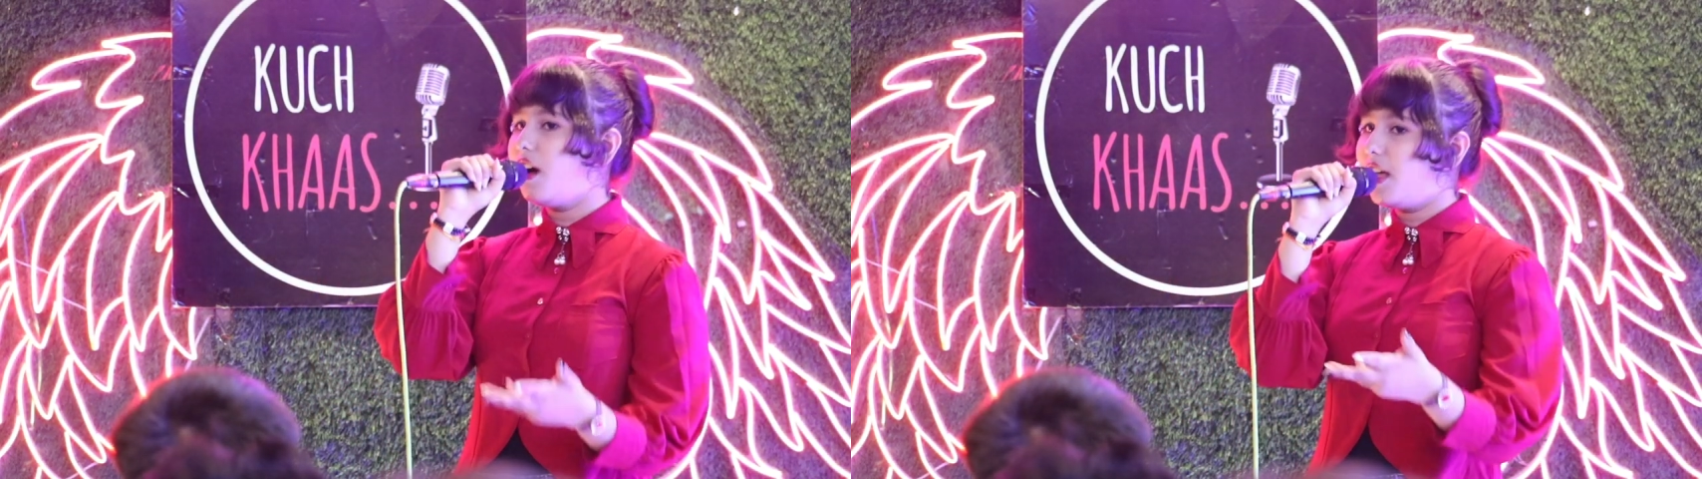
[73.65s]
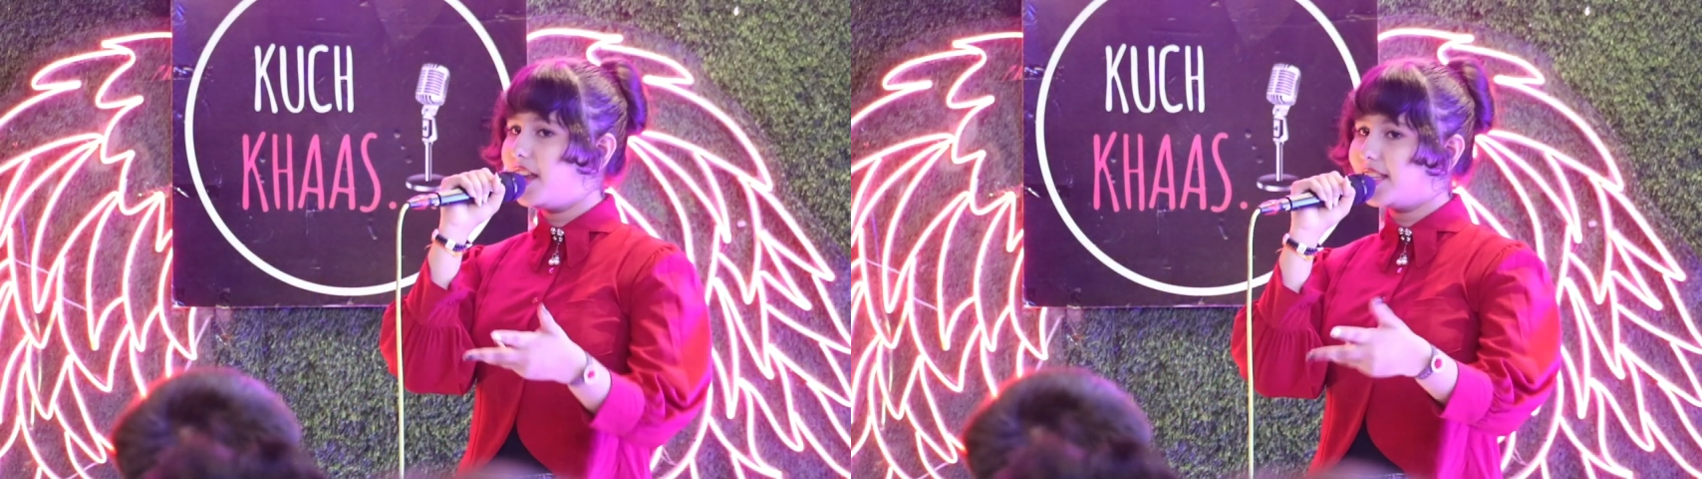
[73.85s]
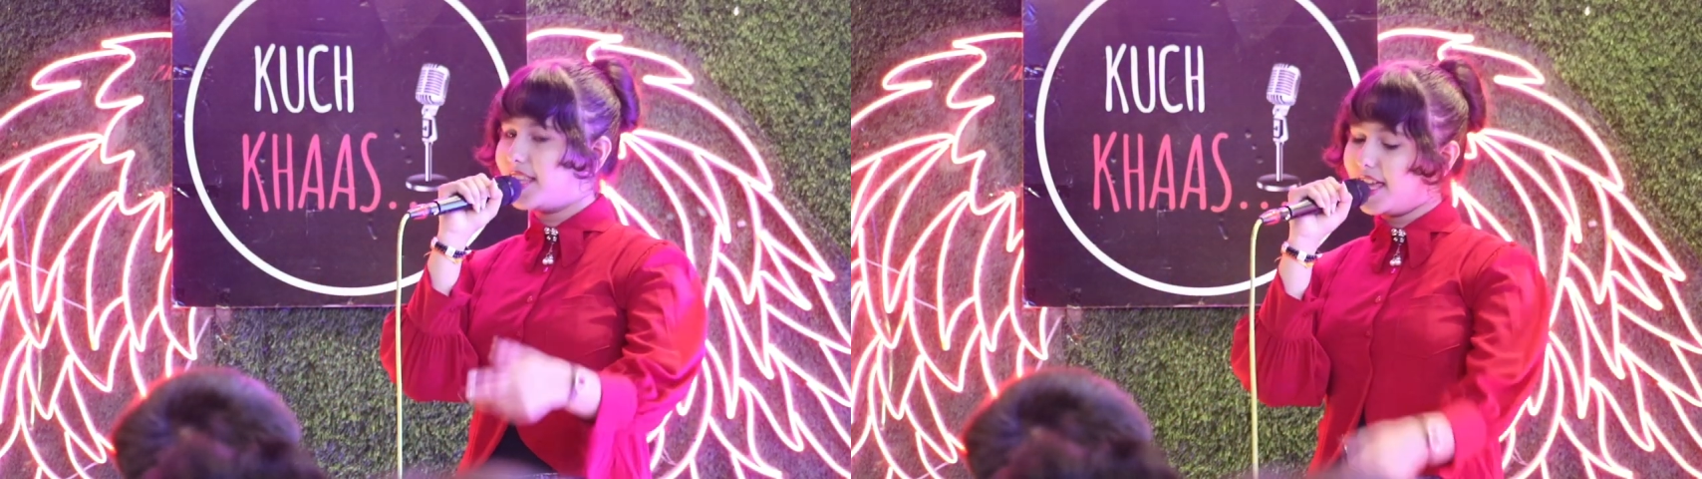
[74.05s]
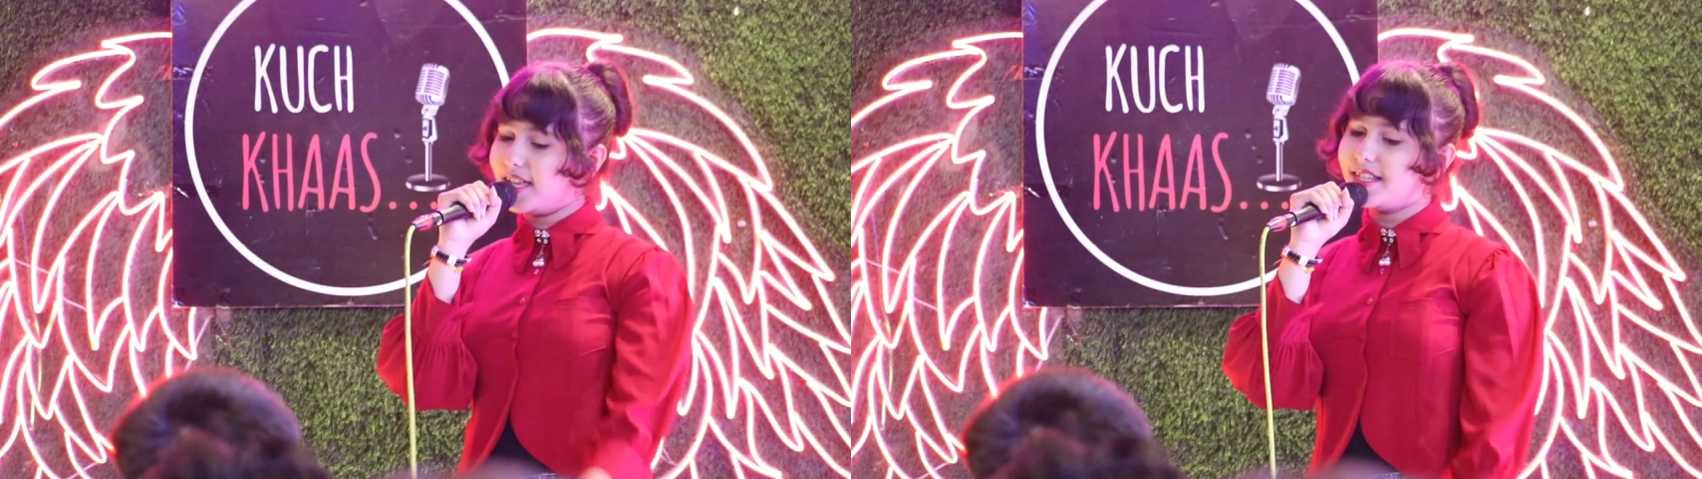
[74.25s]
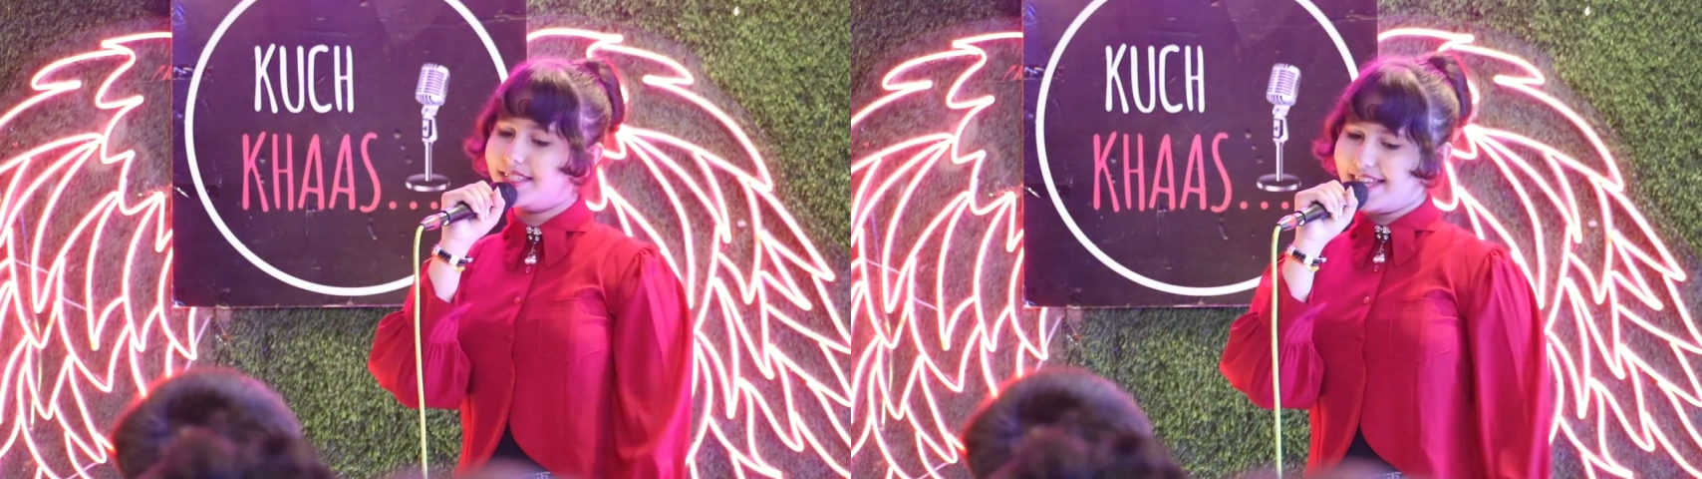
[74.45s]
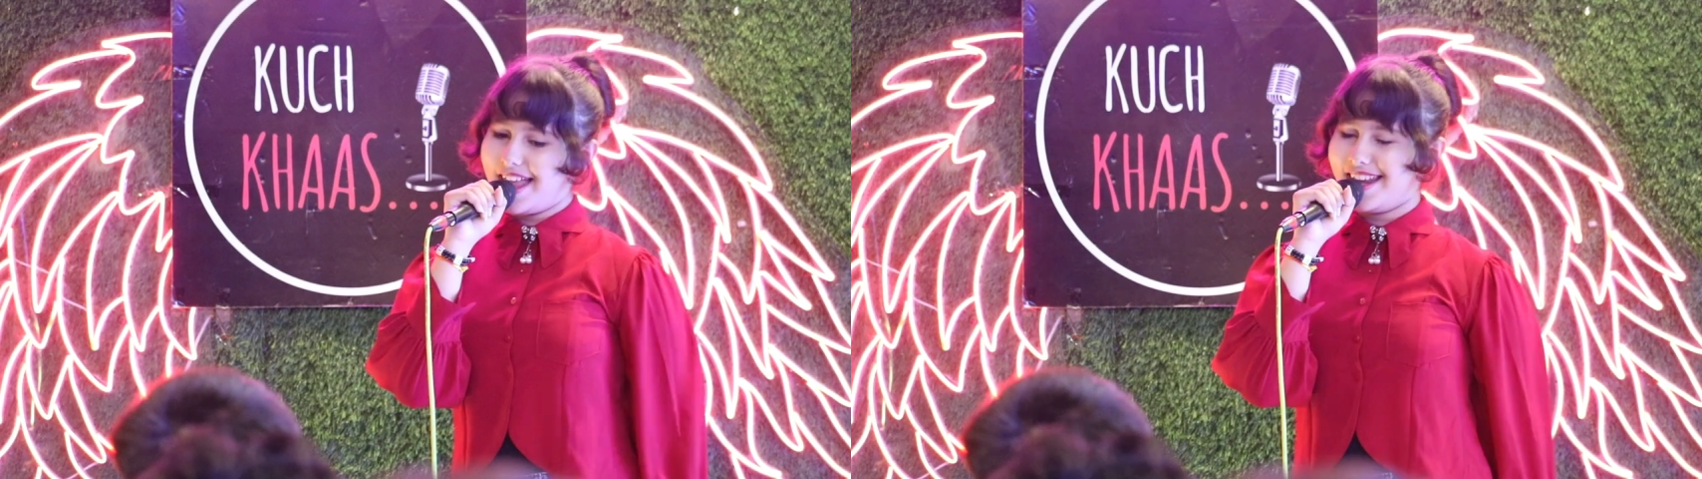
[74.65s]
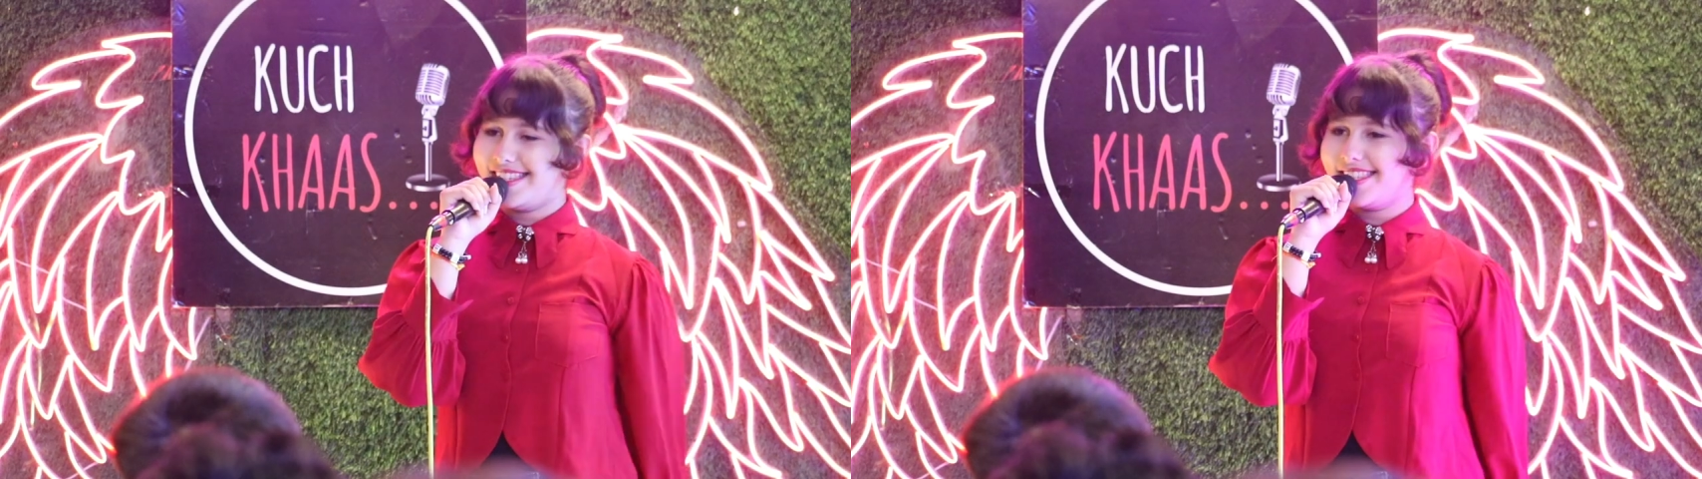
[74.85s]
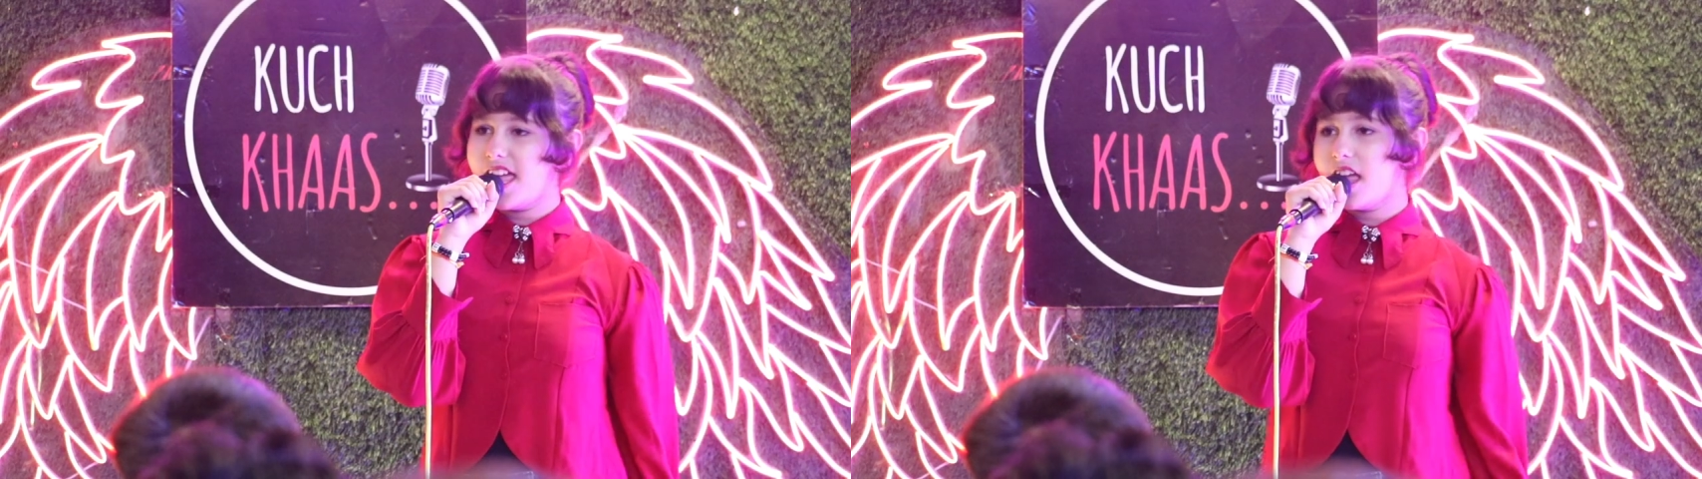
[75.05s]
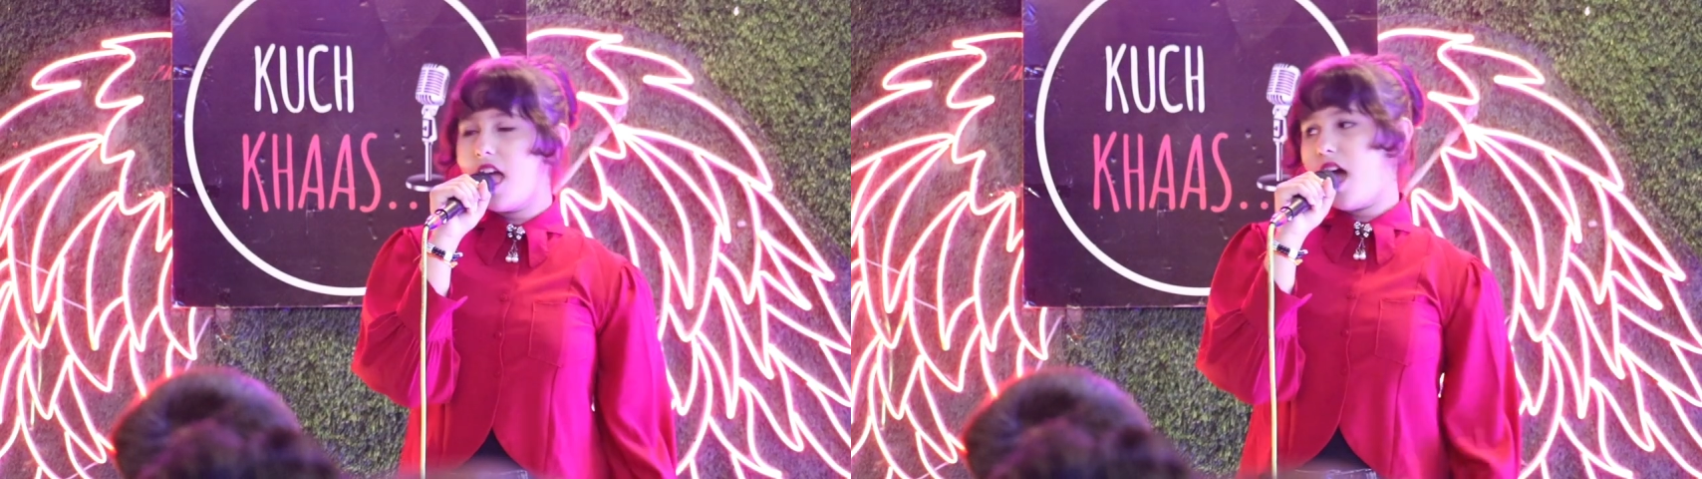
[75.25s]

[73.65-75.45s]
only thing you done is late.